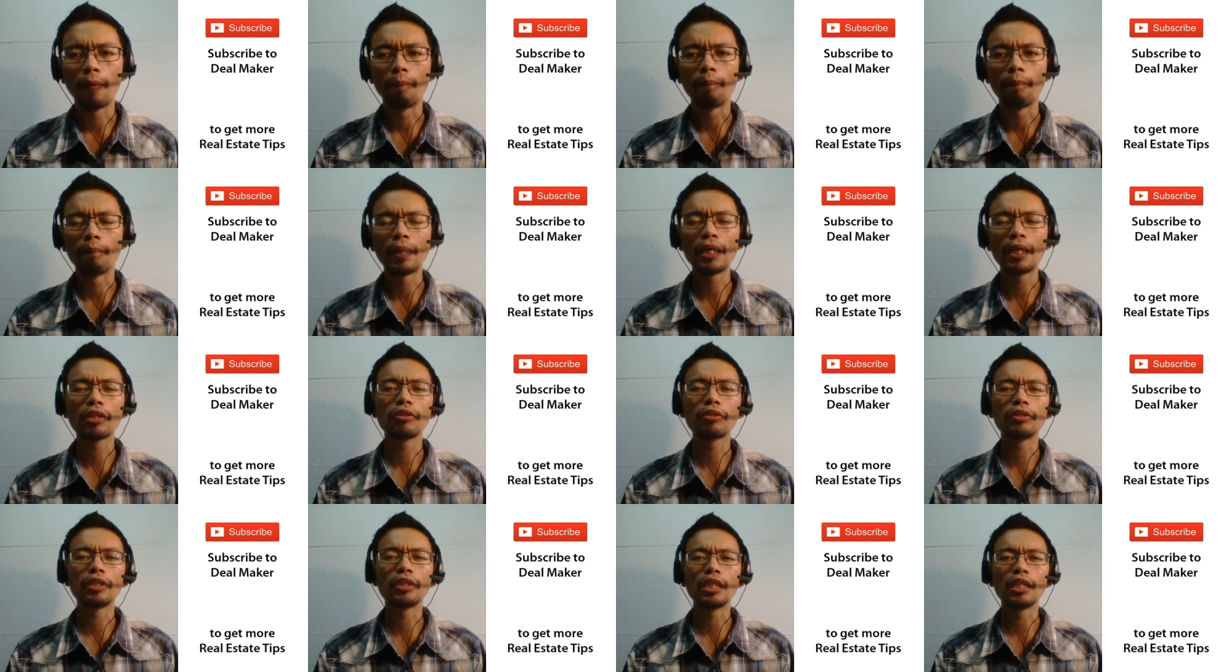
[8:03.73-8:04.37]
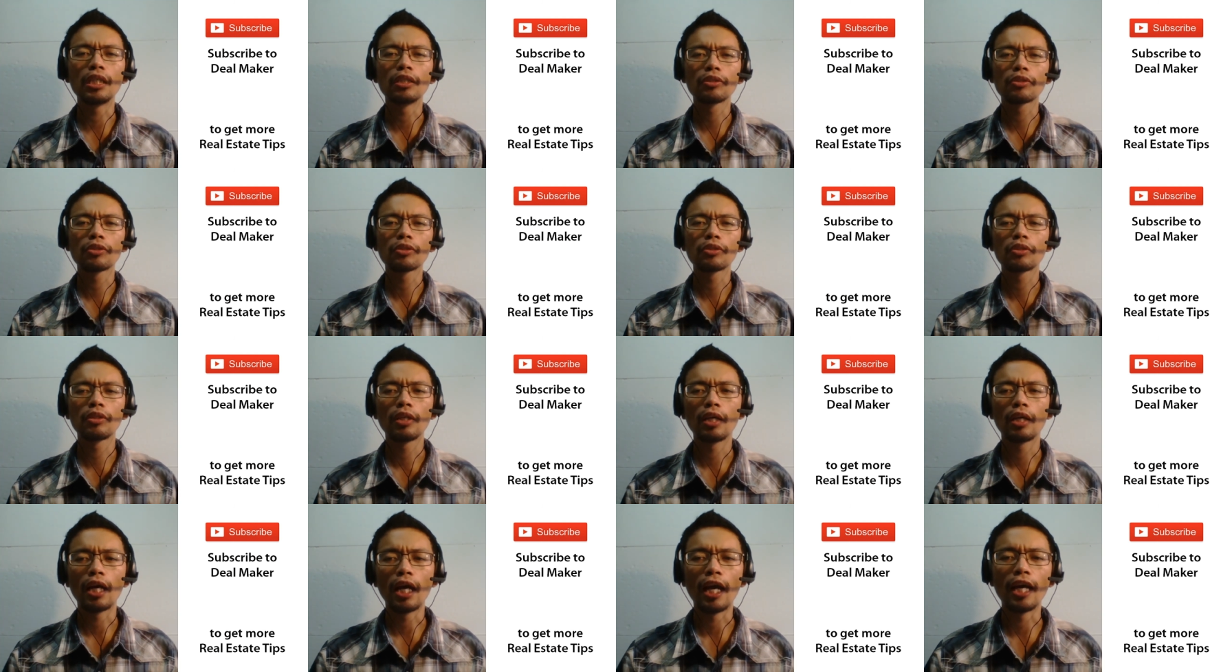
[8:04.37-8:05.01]
make your
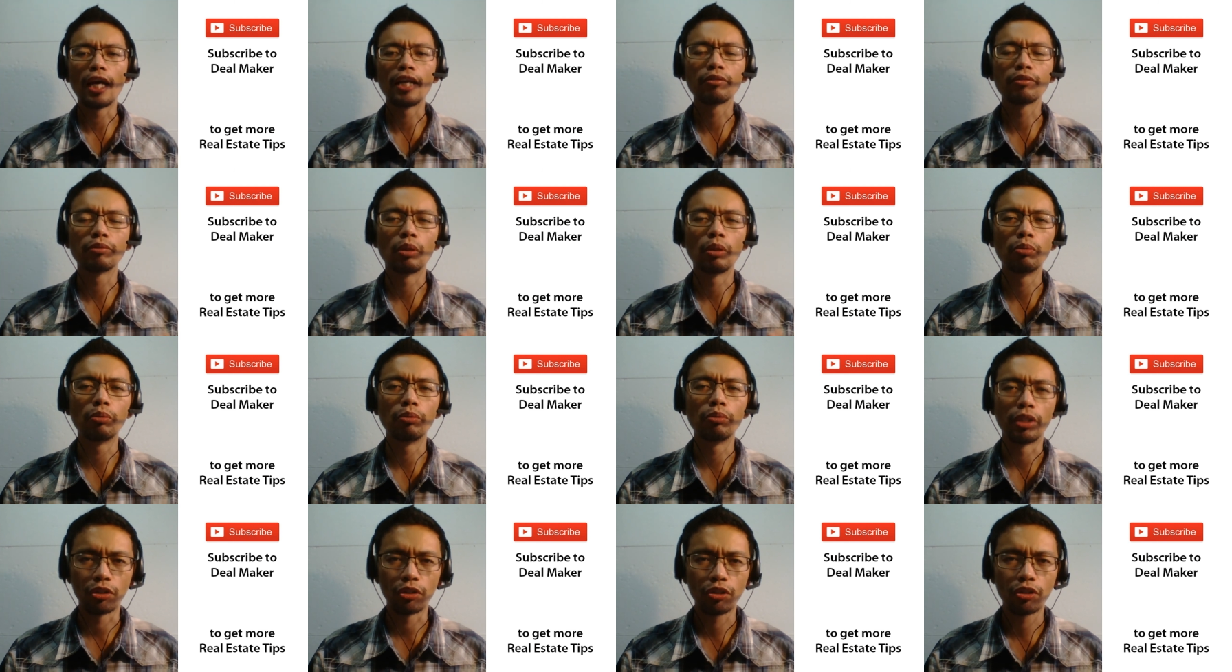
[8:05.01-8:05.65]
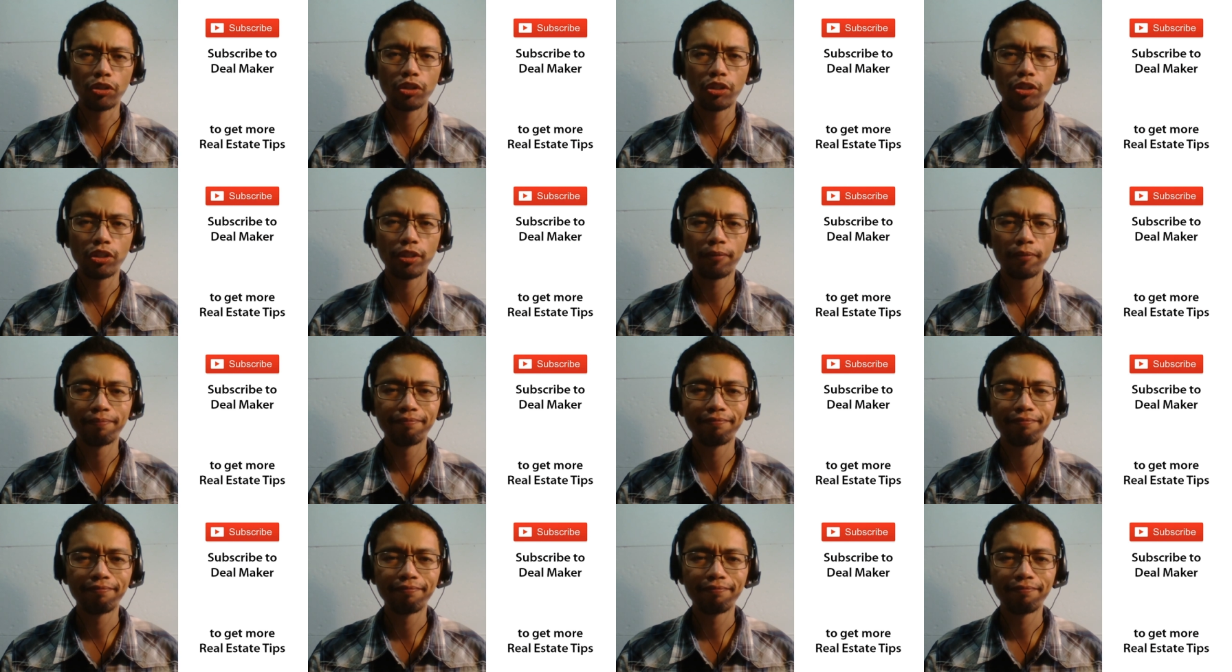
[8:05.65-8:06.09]
deals, and grow rich.